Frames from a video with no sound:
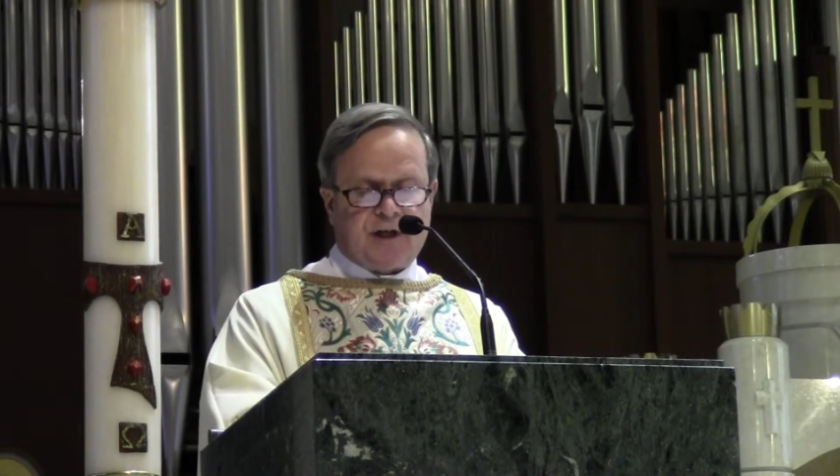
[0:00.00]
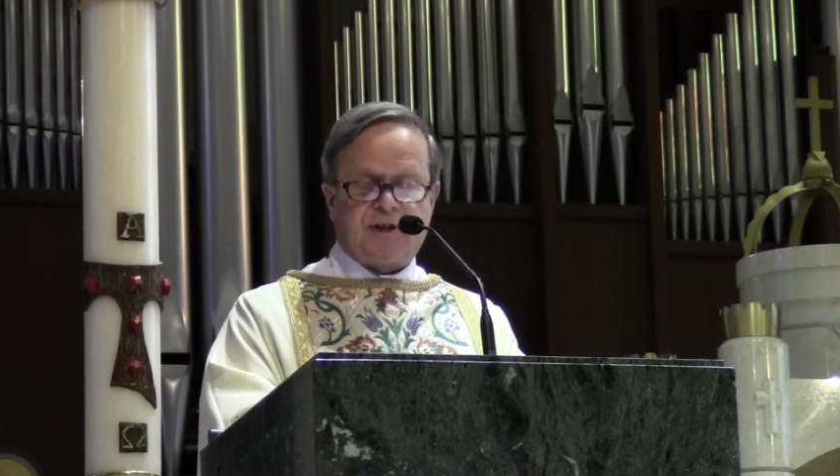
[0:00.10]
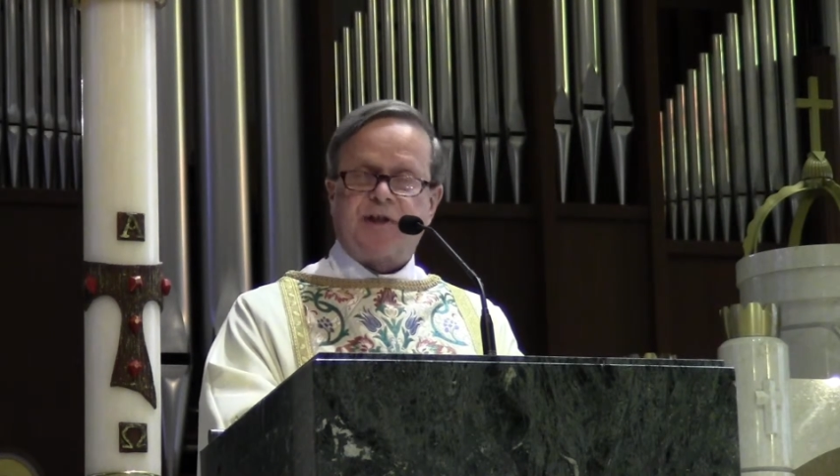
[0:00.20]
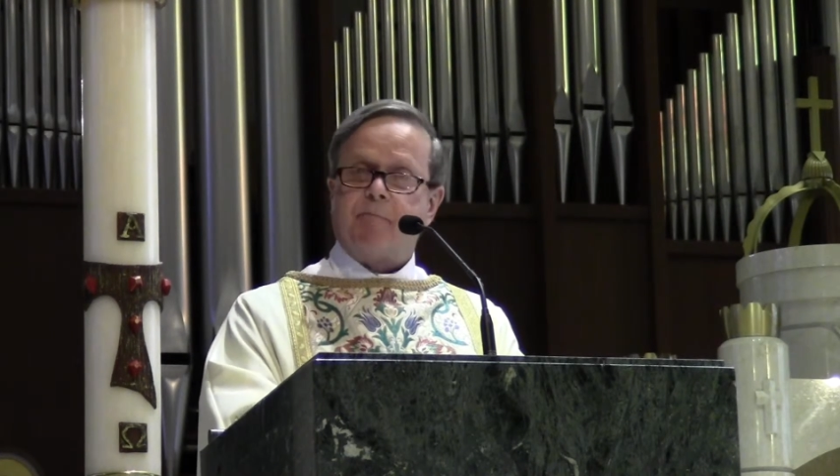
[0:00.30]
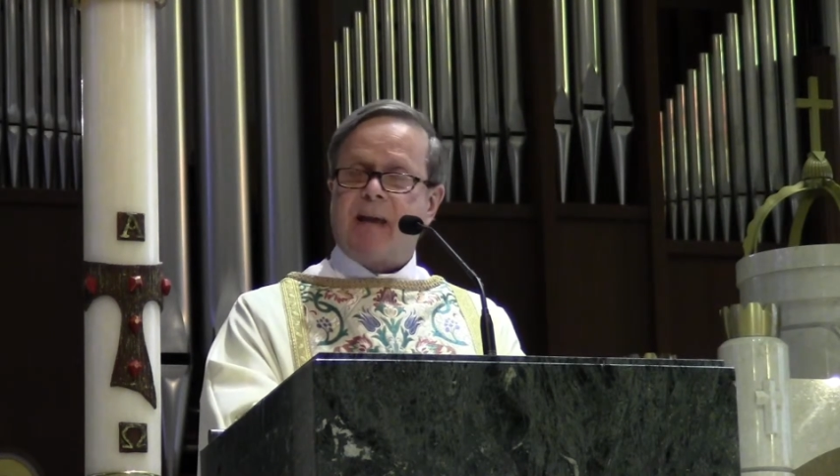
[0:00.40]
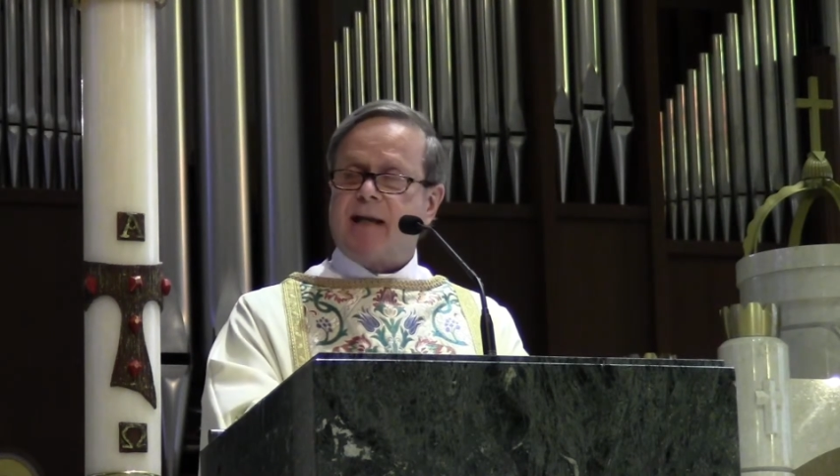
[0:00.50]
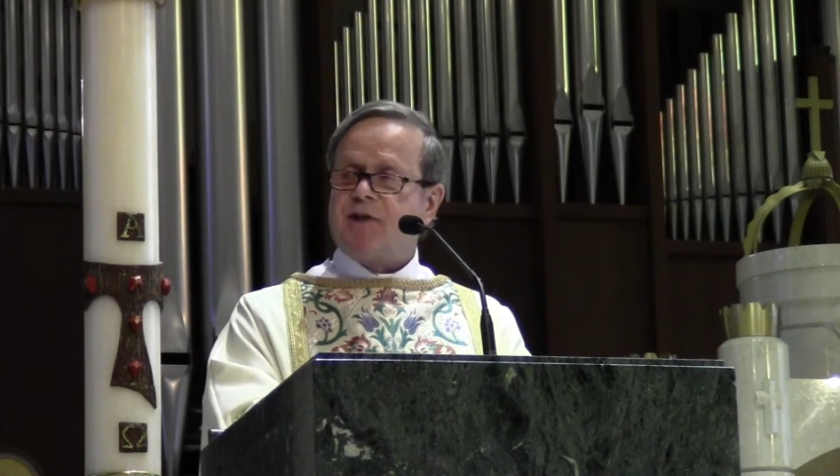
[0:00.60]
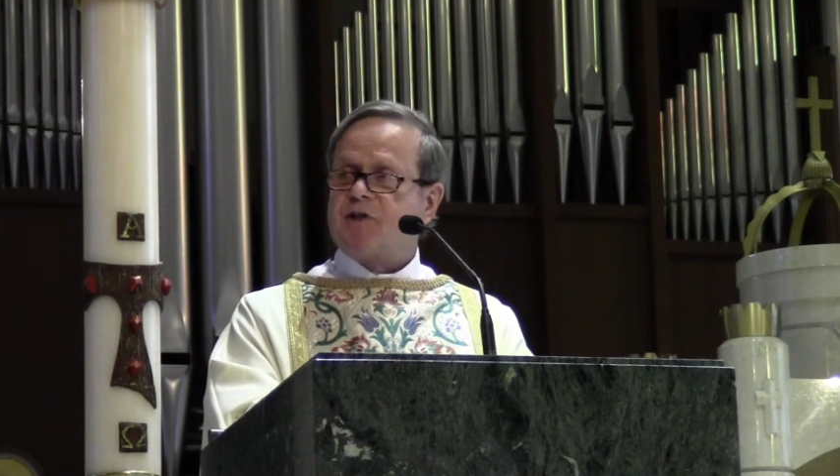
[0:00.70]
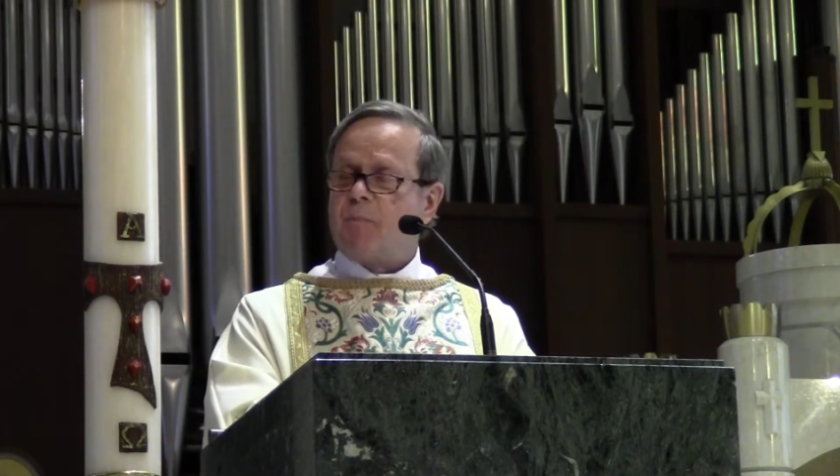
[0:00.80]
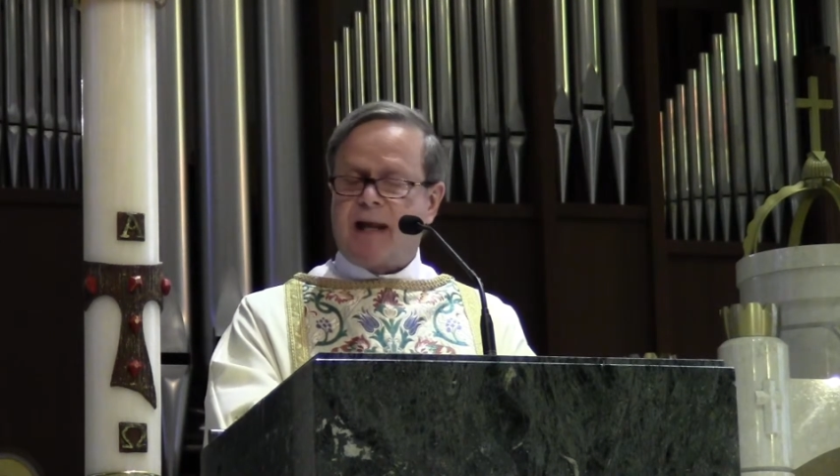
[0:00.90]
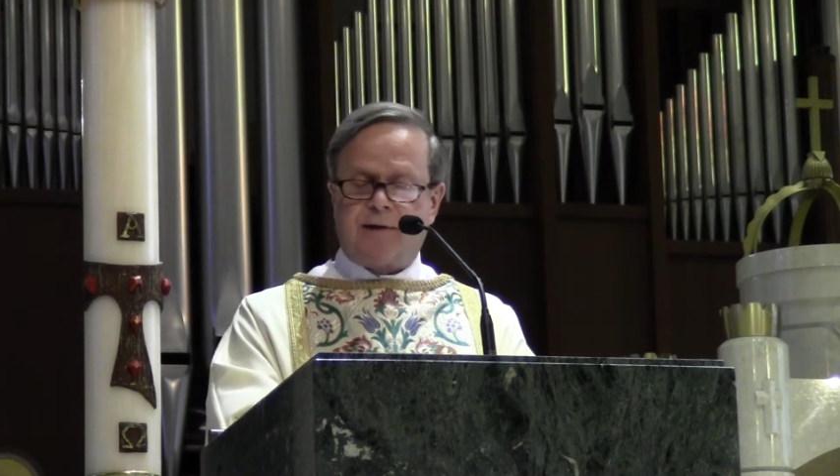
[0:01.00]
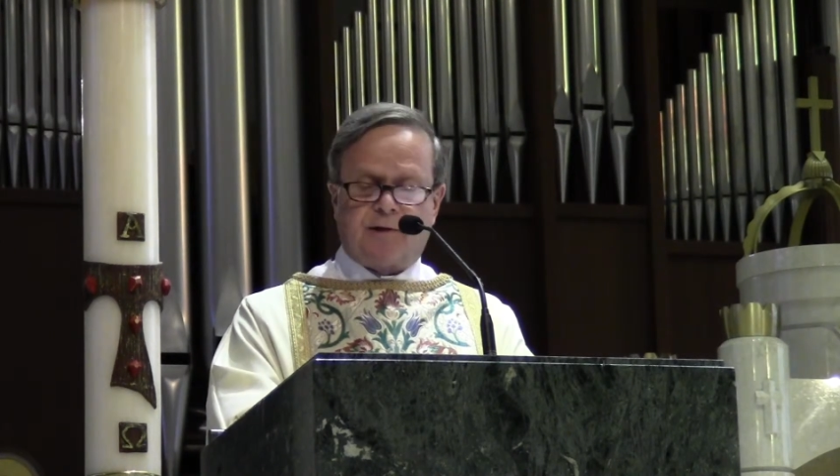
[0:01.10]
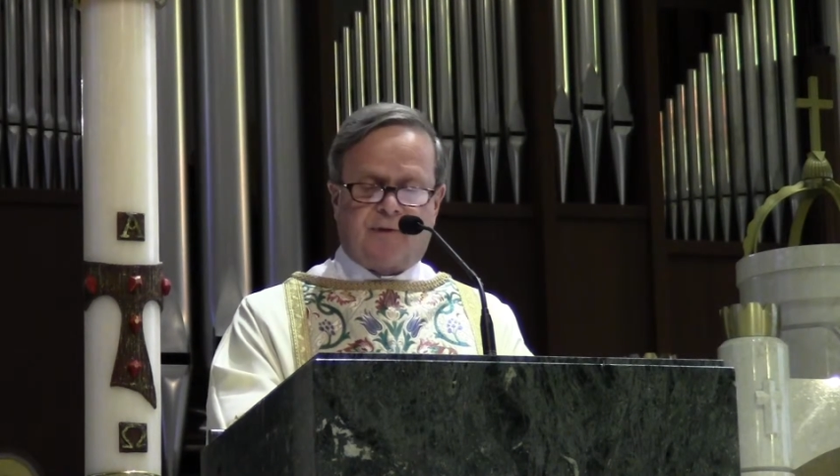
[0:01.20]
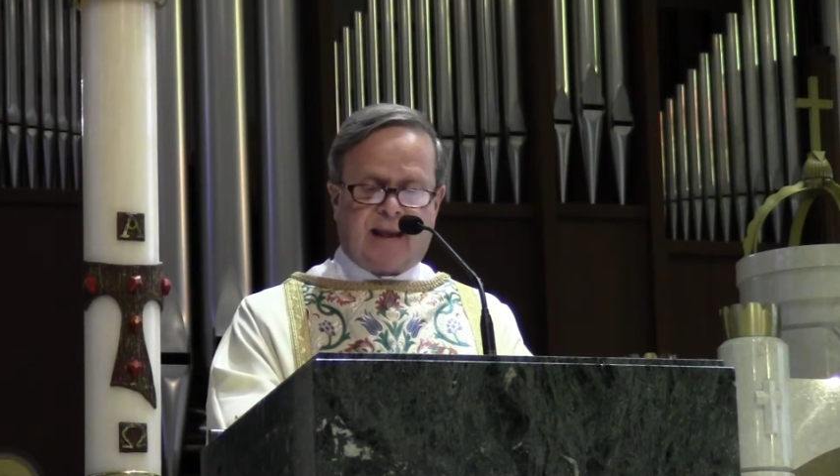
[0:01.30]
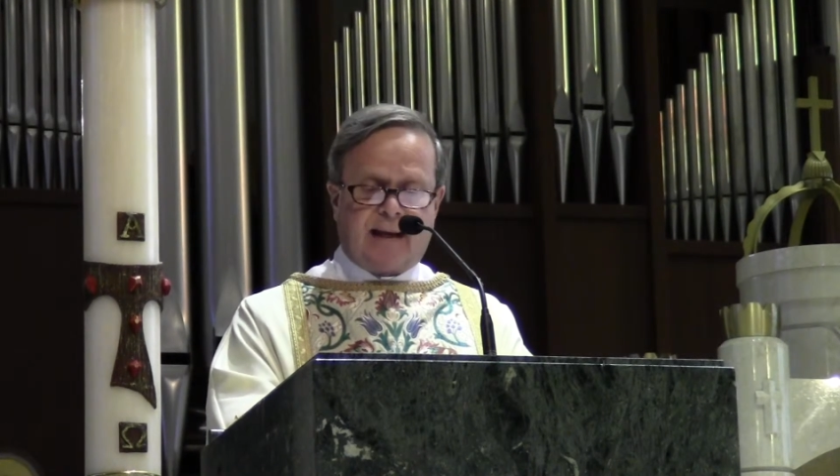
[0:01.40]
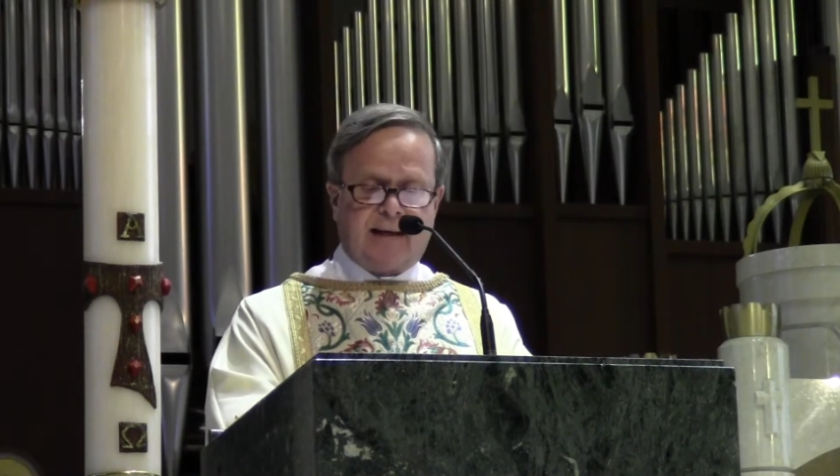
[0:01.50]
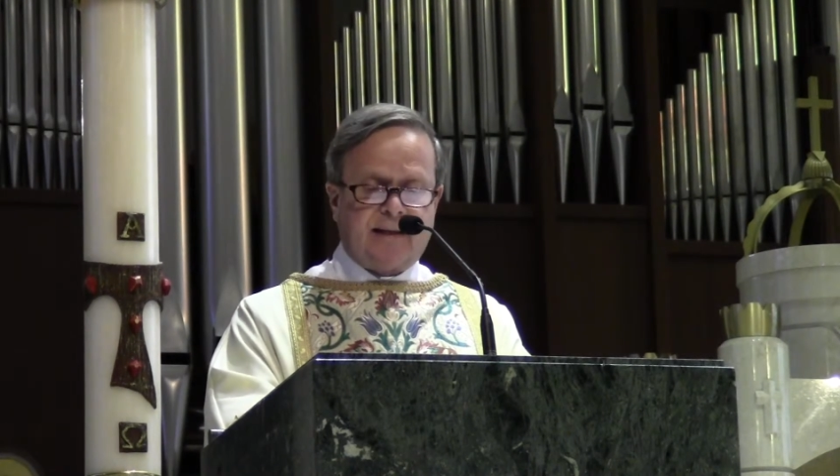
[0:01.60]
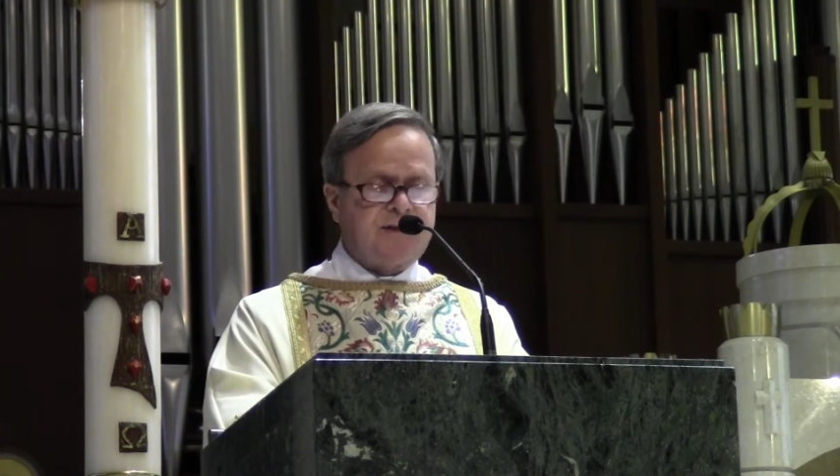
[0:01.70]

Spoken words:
just a many-splendored thing,